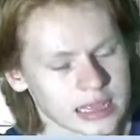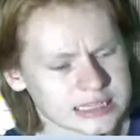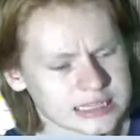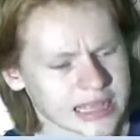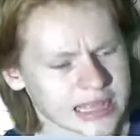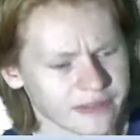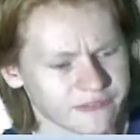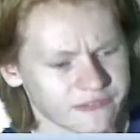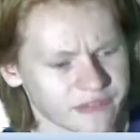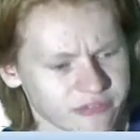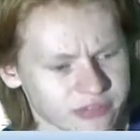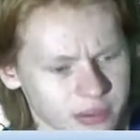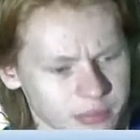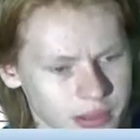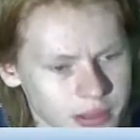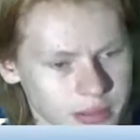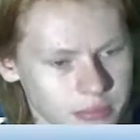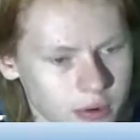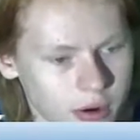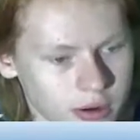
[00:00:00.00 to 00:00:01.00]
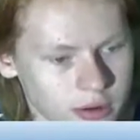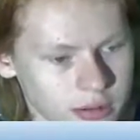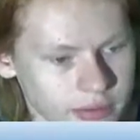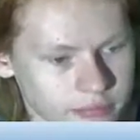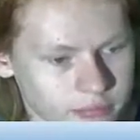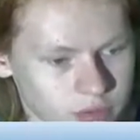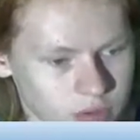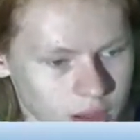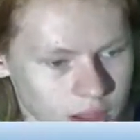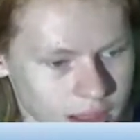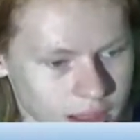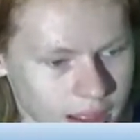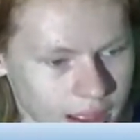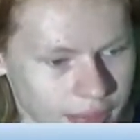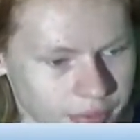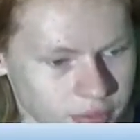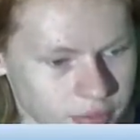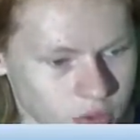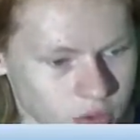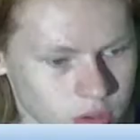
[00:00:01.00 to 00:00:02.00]
at 850 millibar level at
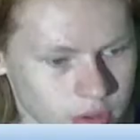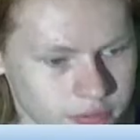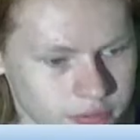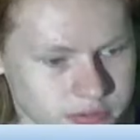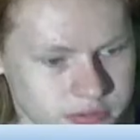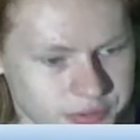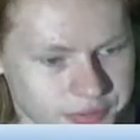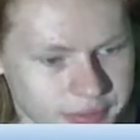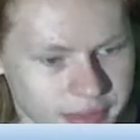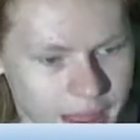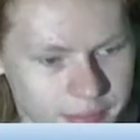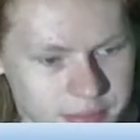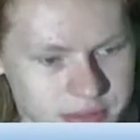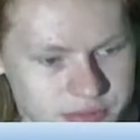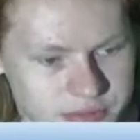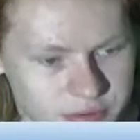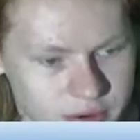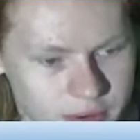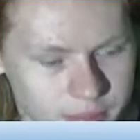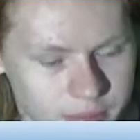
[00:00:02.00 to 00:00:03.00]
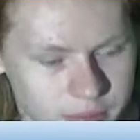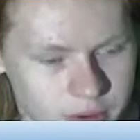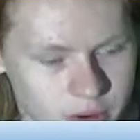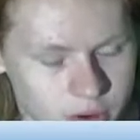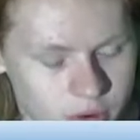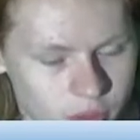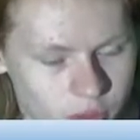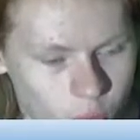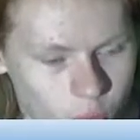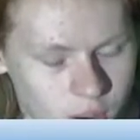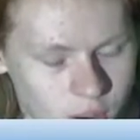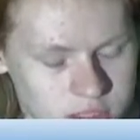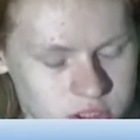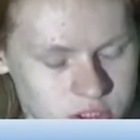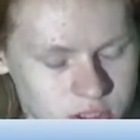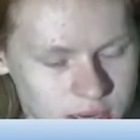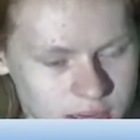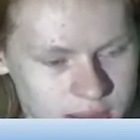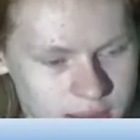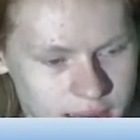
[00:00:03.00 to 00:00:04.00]
the low levels of the atmosphere. I'm going to go to the Western
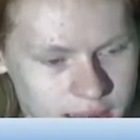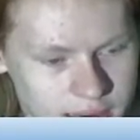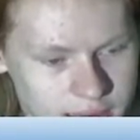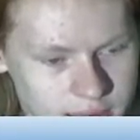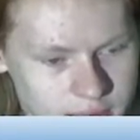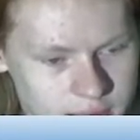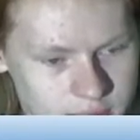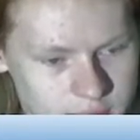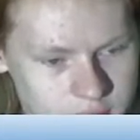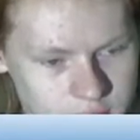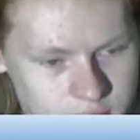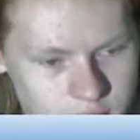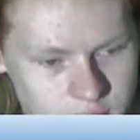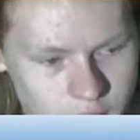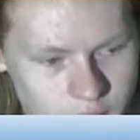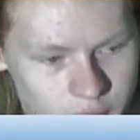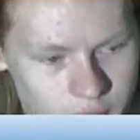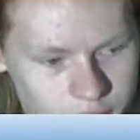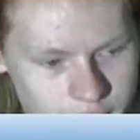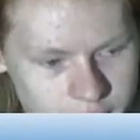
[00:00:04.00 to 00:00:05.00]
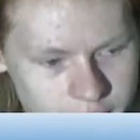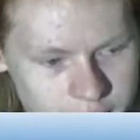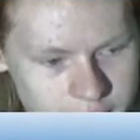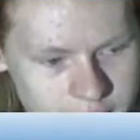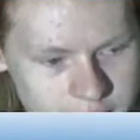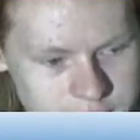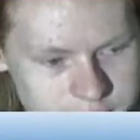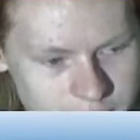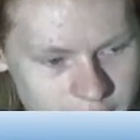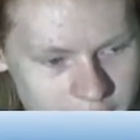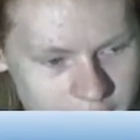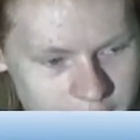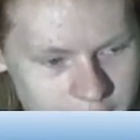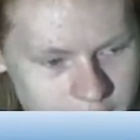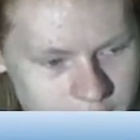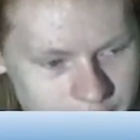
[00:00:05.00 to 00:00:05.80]
Atlantic. No, the East Pac.